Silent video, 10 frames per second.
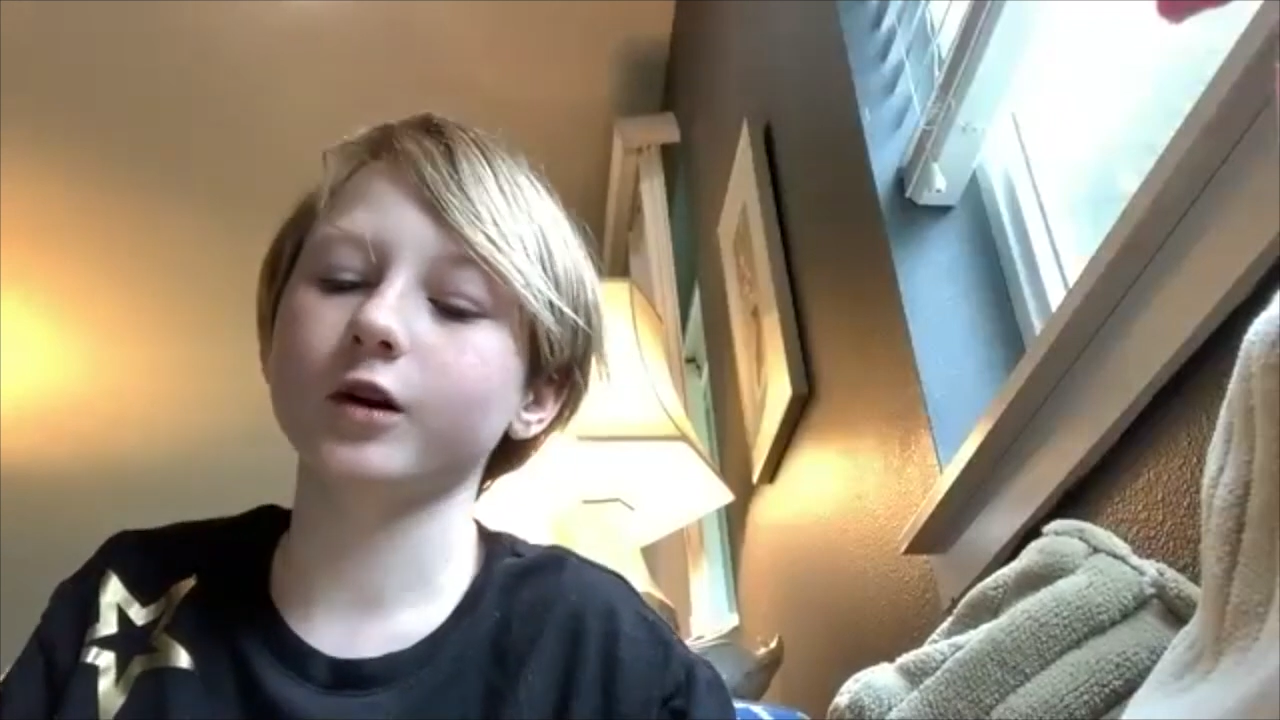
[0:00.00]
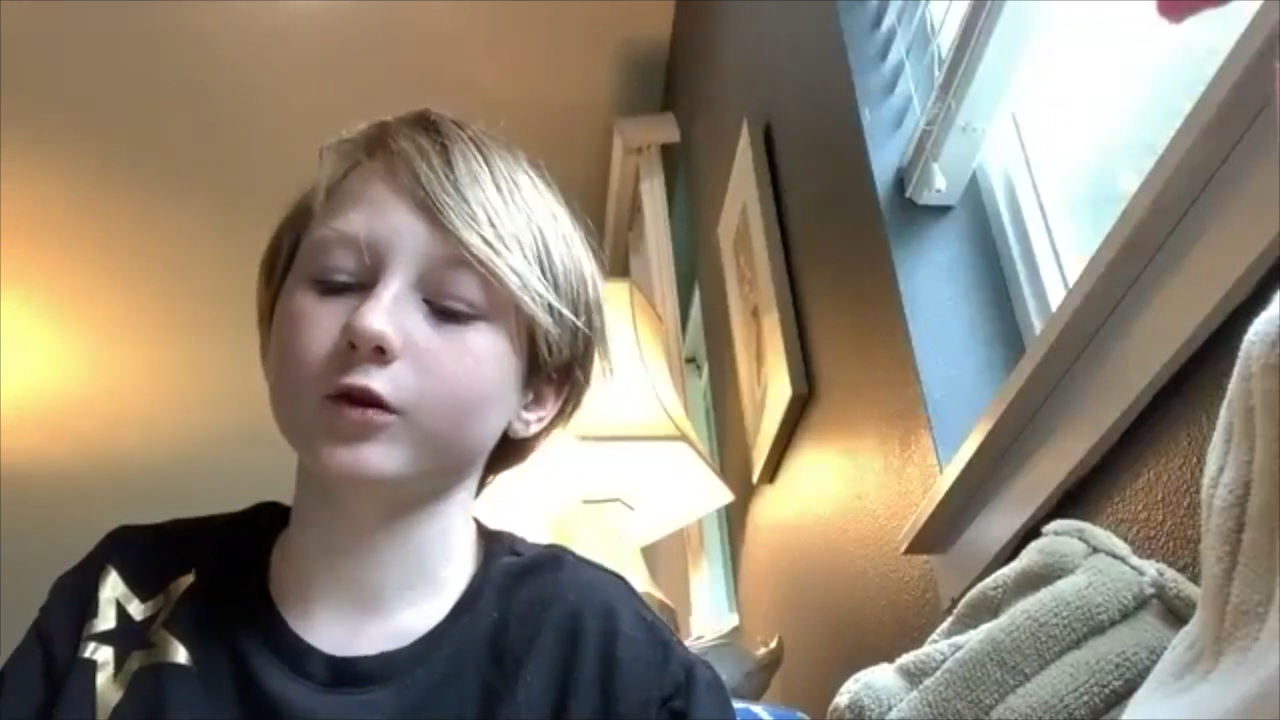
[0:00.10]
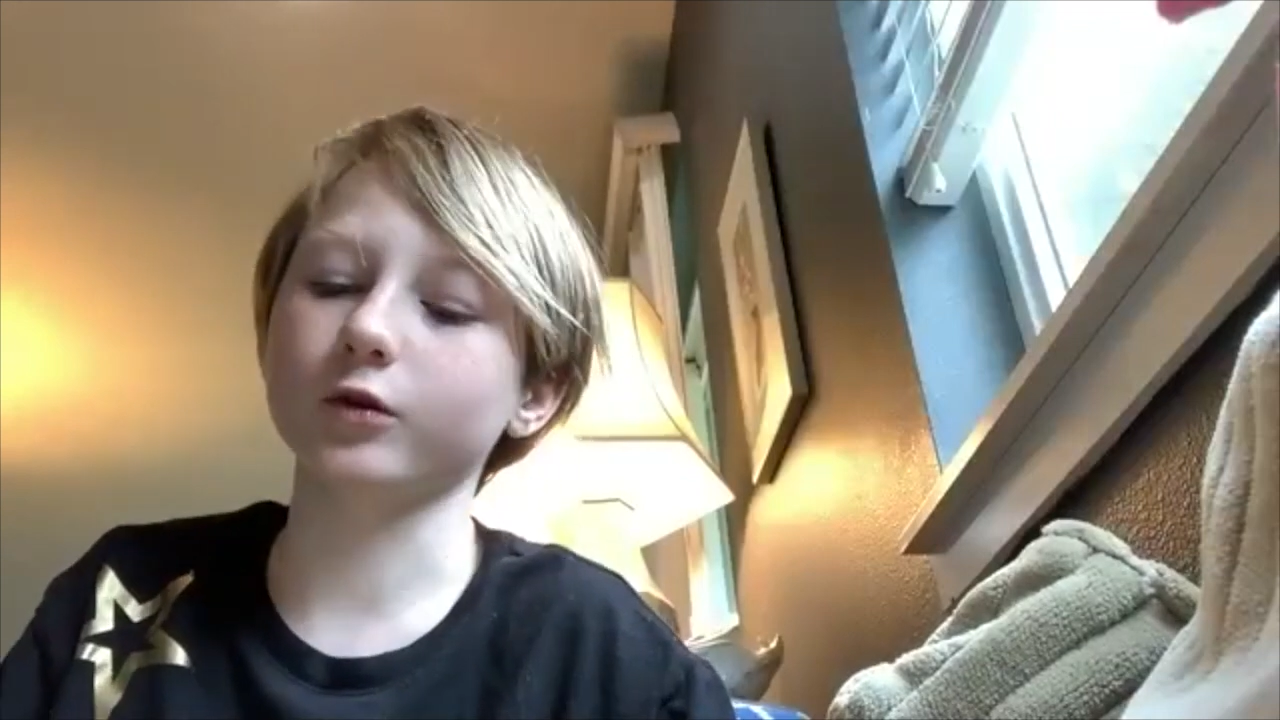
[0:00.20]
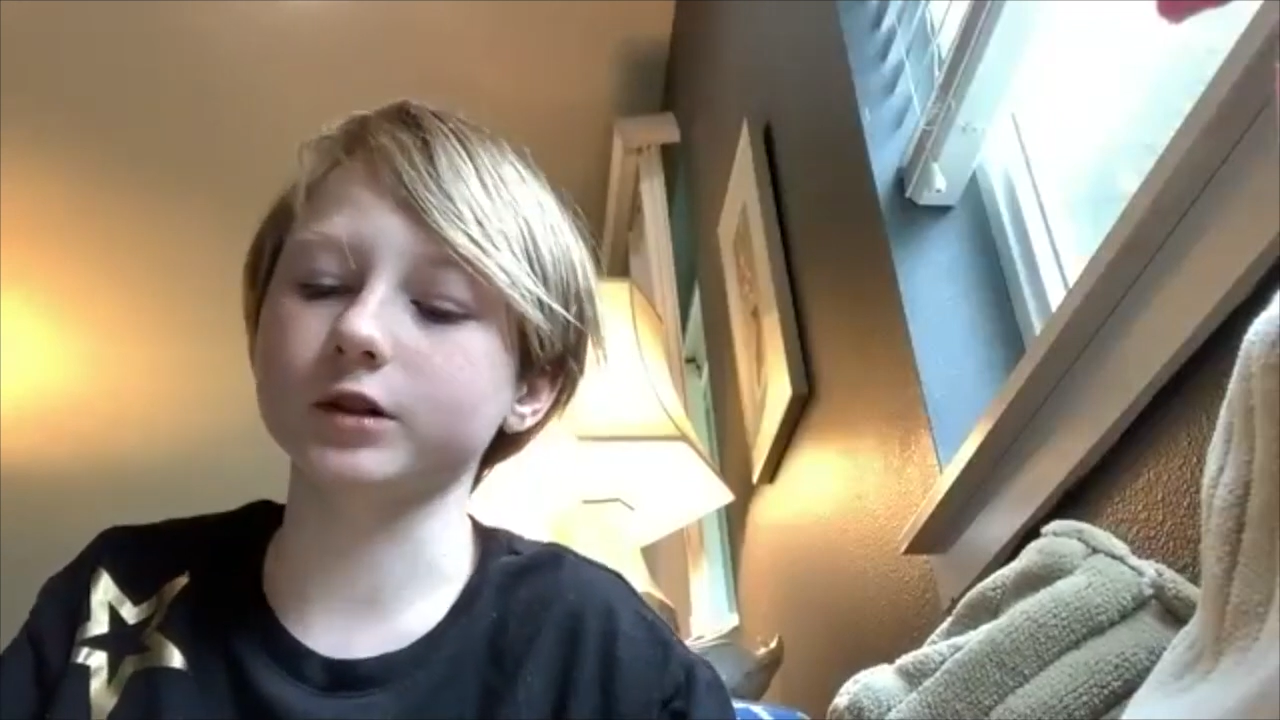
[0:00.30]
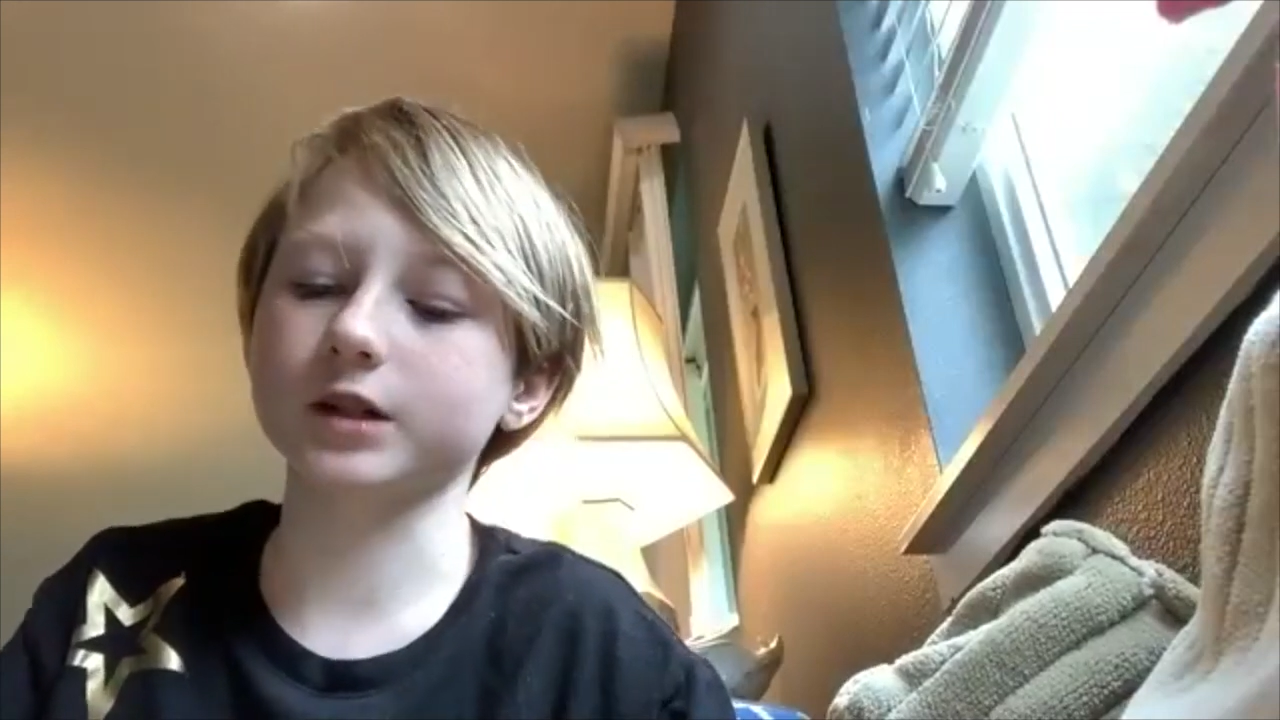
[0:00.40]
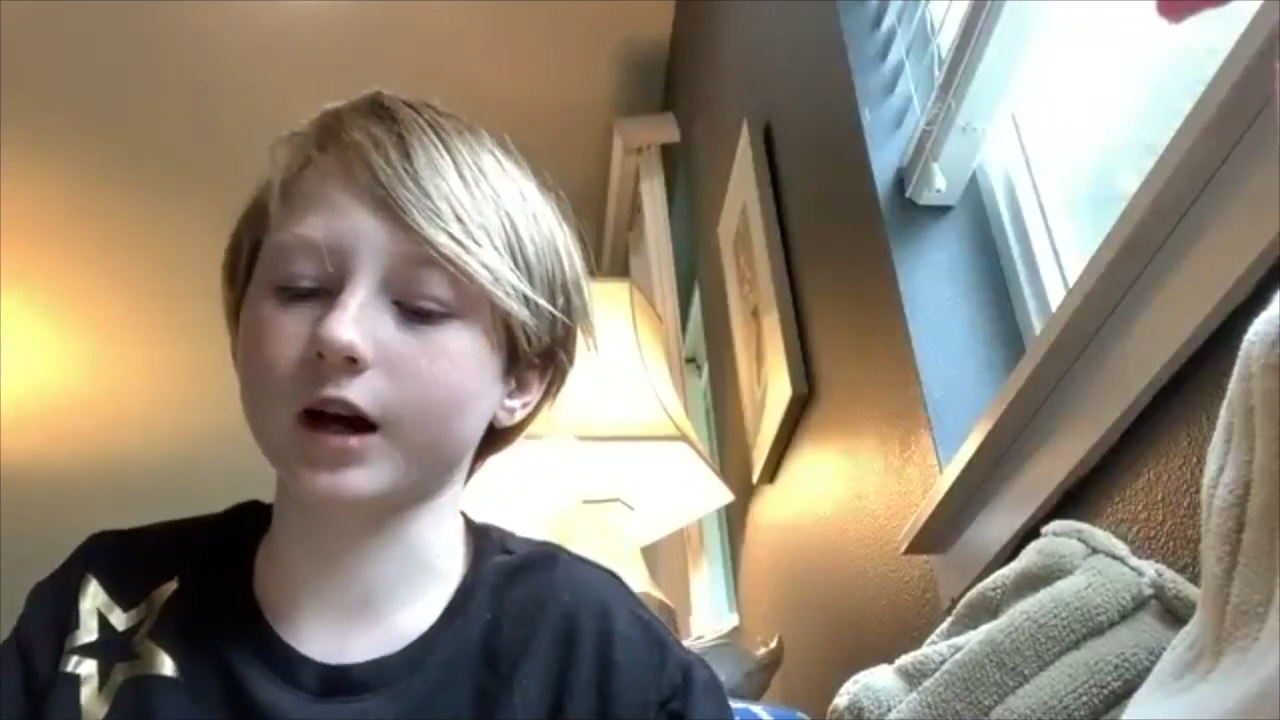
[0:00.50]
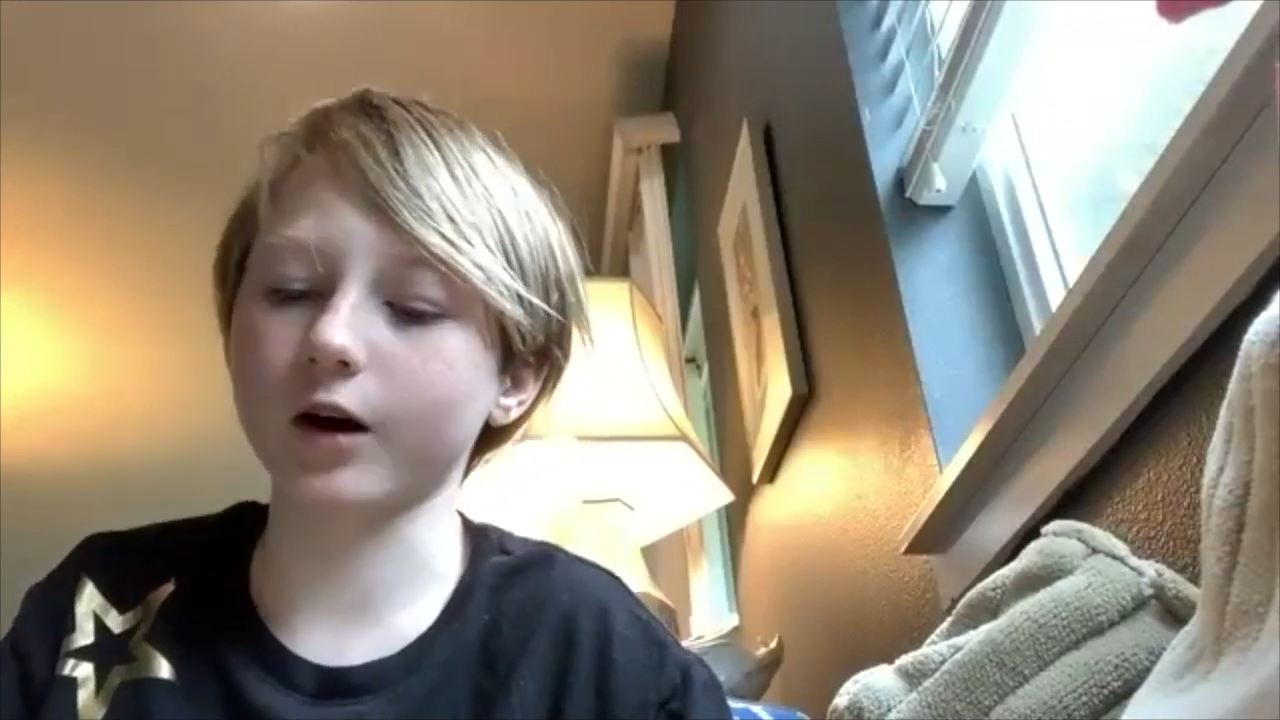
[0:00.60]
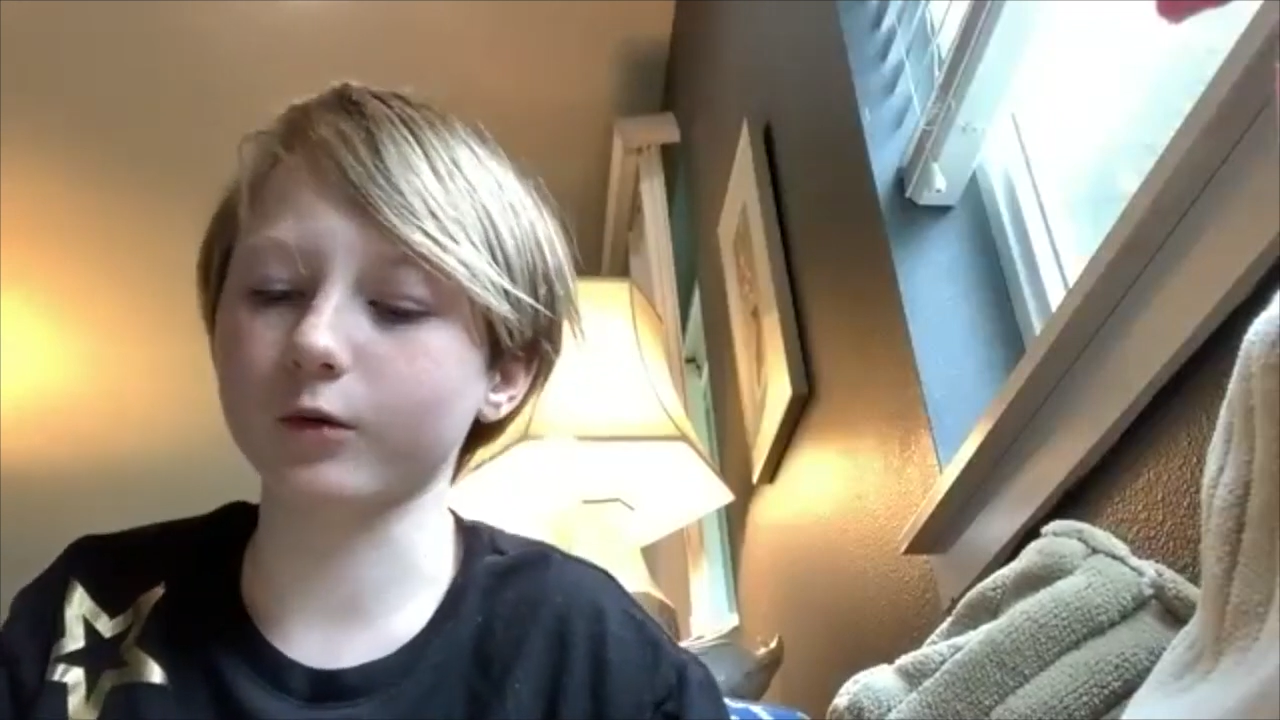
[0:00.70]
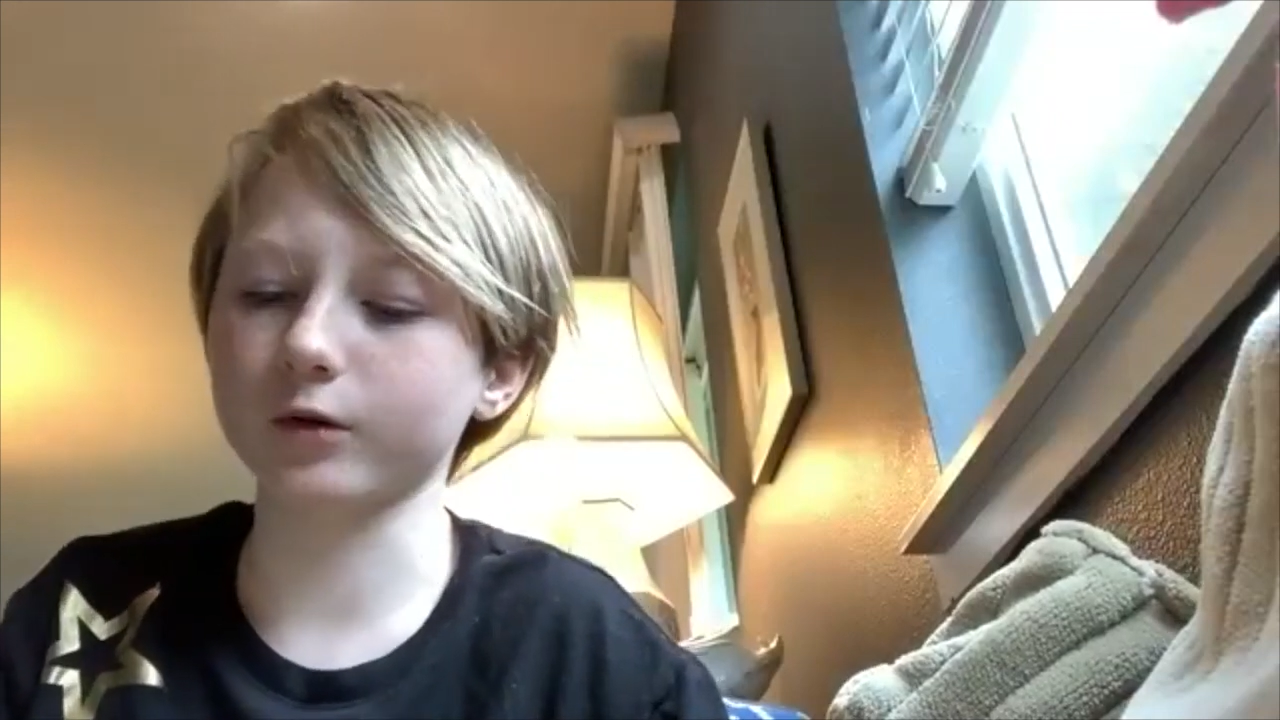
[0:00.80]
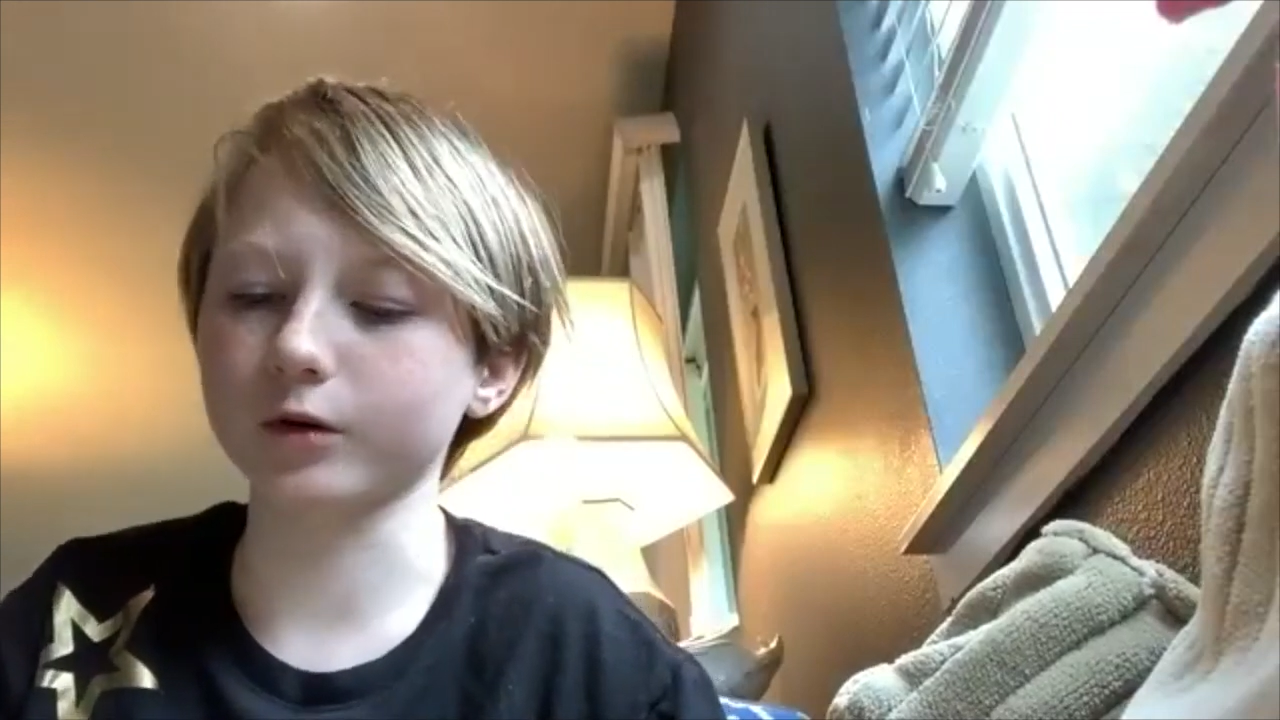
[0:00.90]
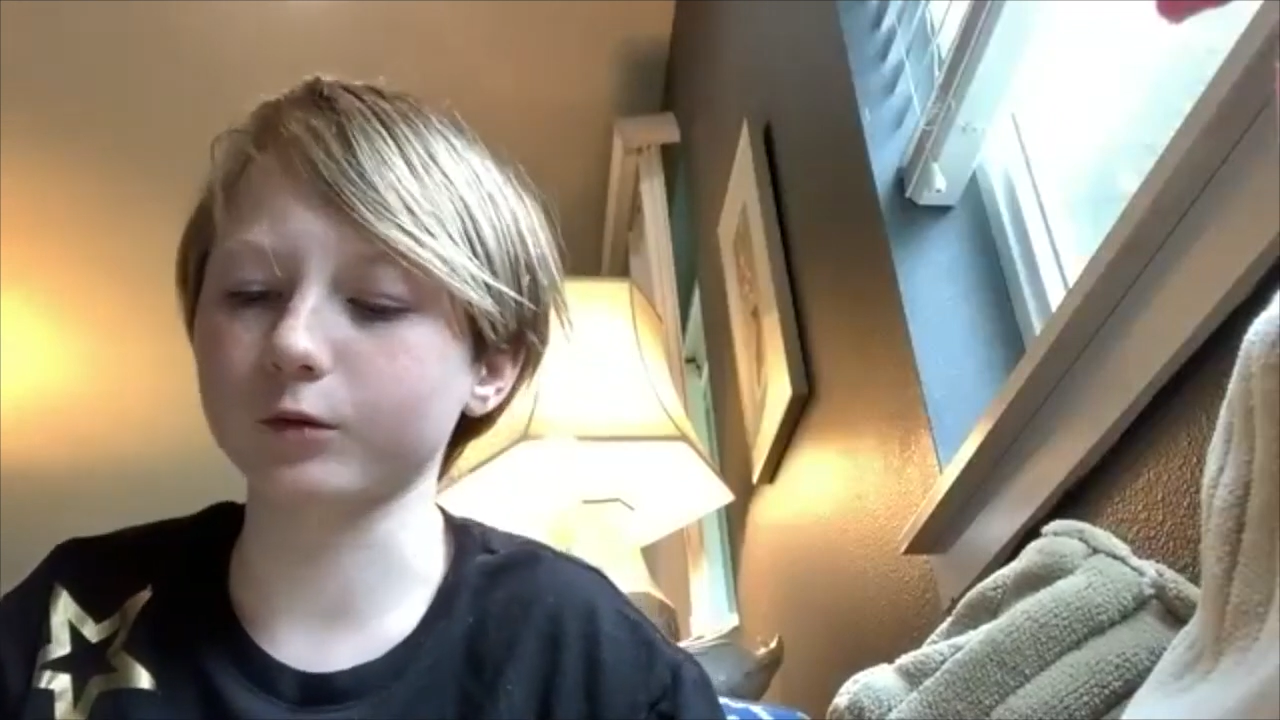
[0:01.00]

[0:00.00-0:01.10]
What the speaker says: Your tower